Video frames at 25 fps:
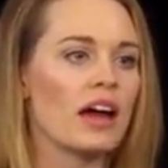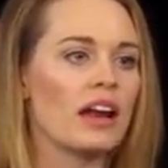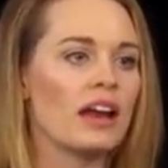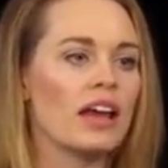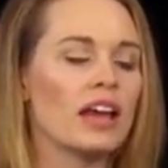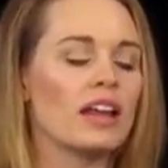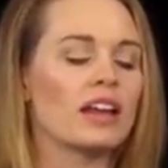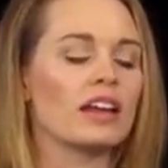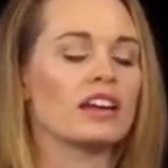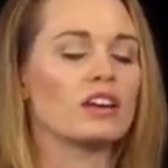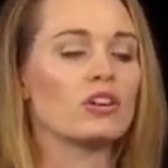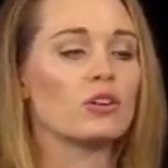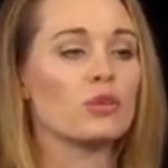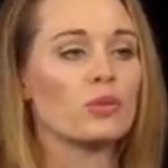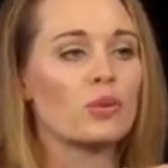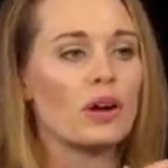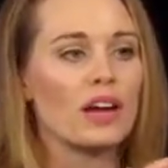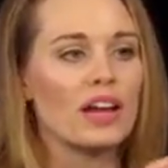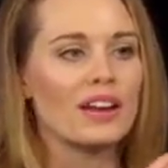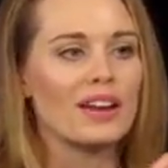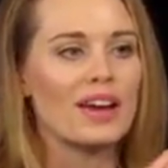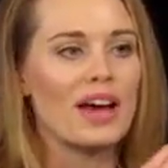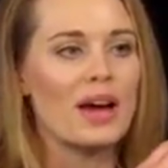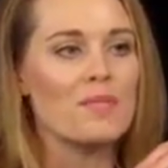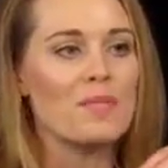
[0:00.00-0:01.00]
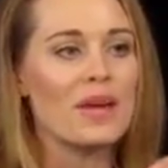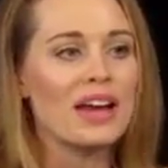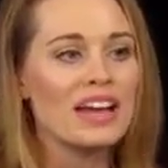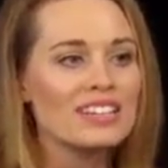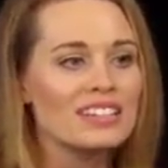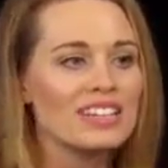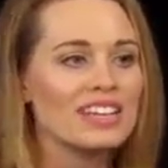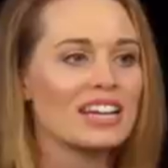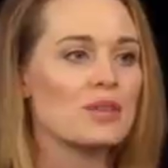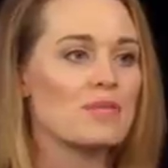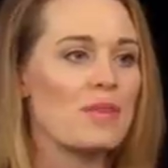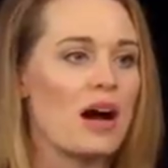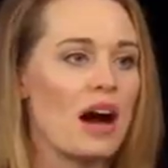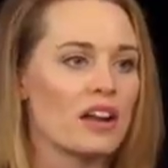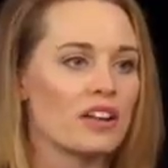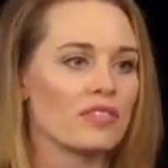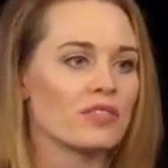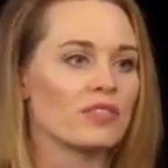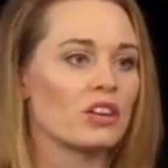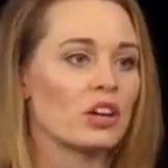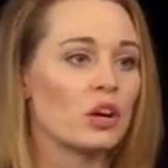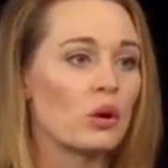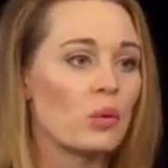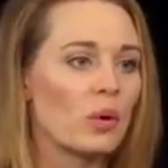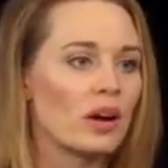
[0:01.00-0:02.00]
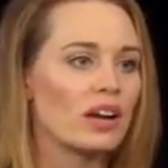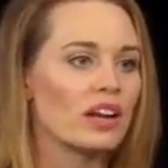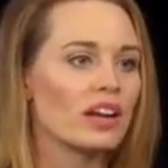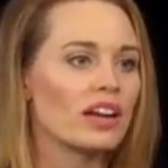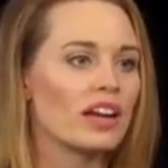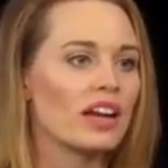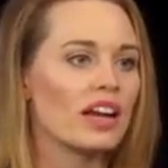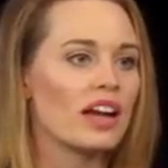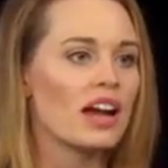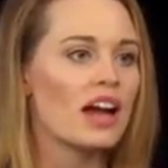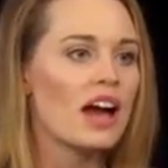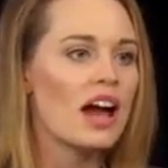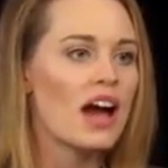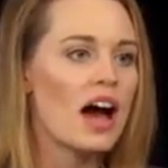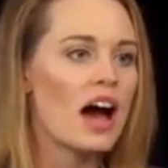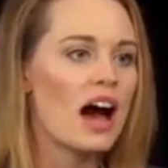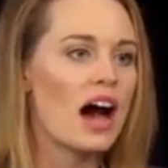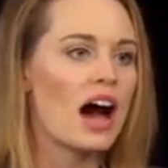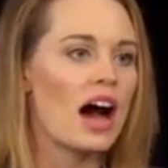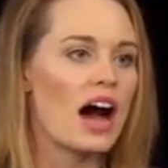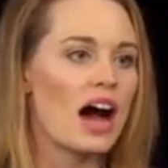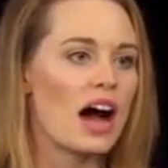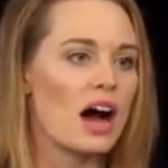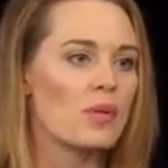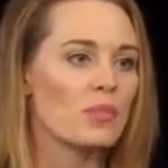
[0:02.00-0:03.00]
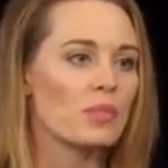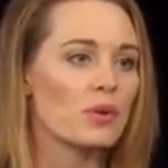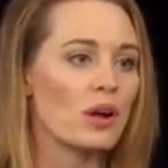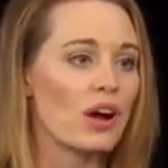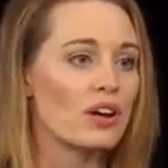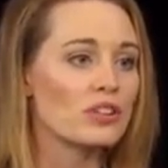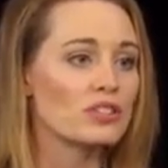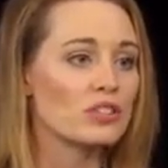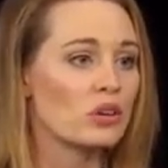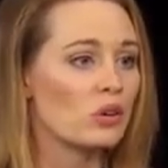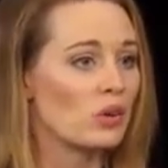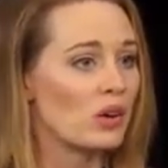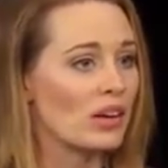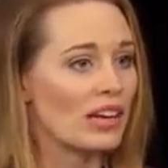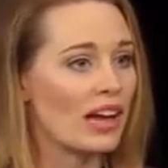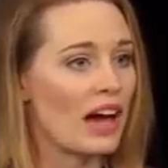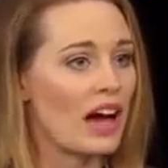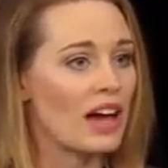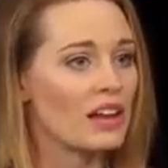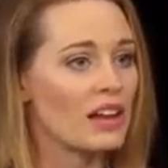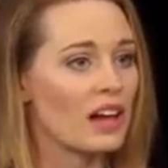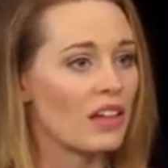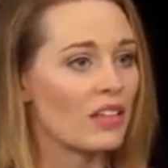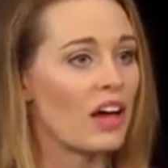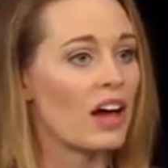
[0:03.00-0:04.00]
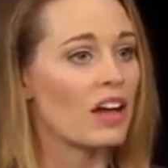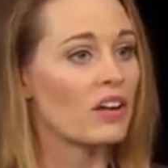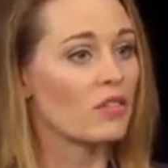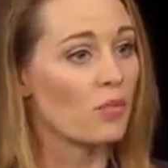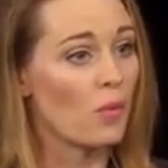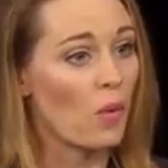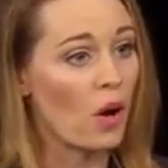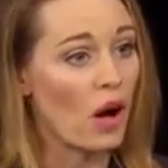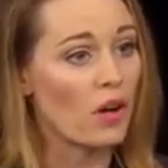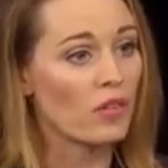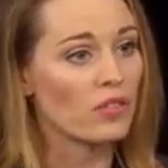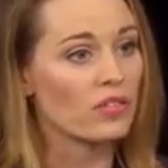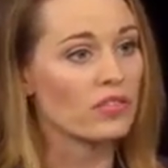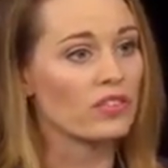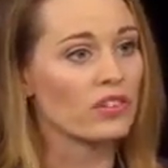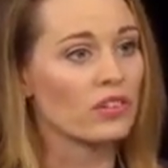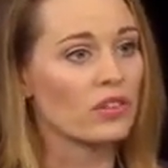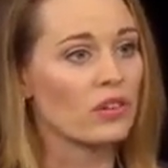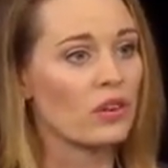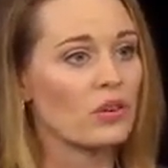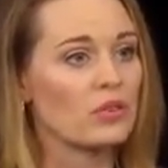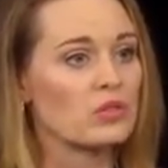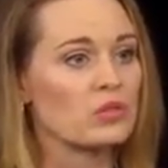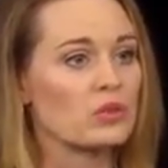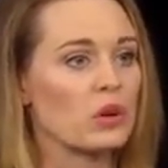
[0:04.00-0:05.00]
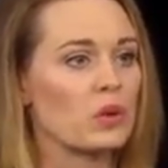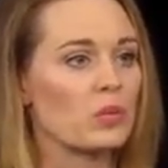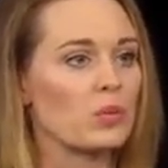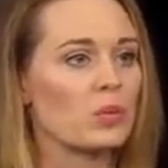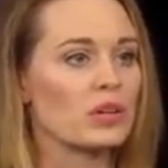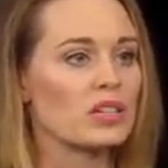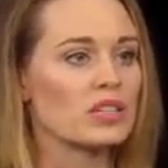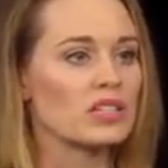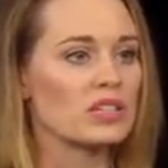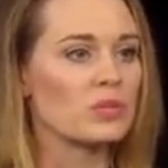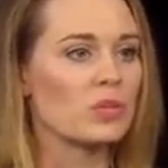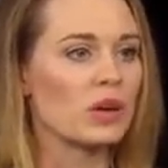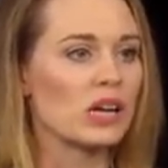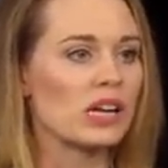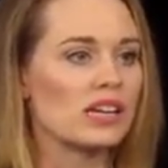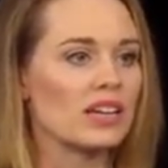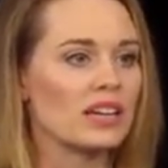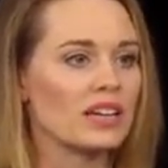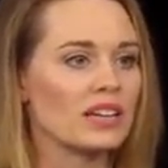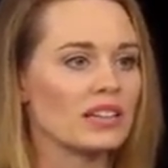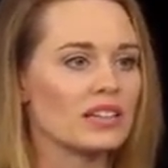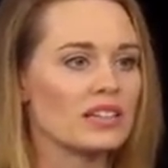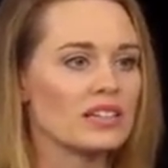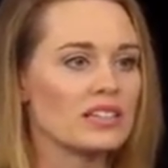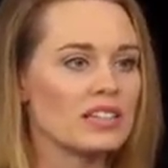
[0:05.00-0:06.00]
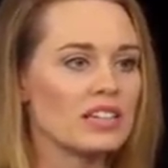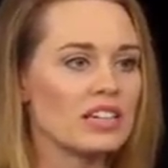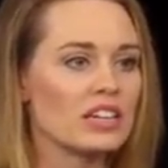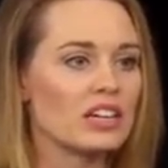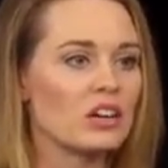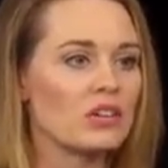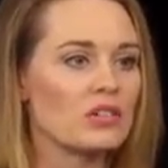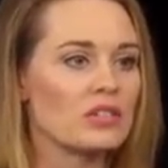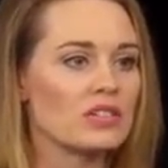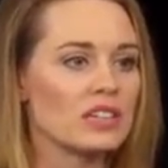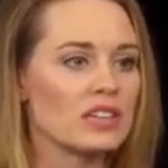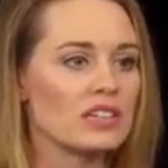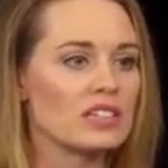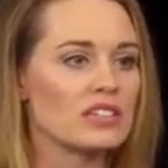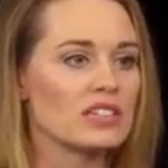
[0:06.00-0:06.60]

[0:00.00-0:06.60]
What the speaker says: an amazing amount of liquidity, but also, again, a lot of wealth for those who are participating in this ecosystem.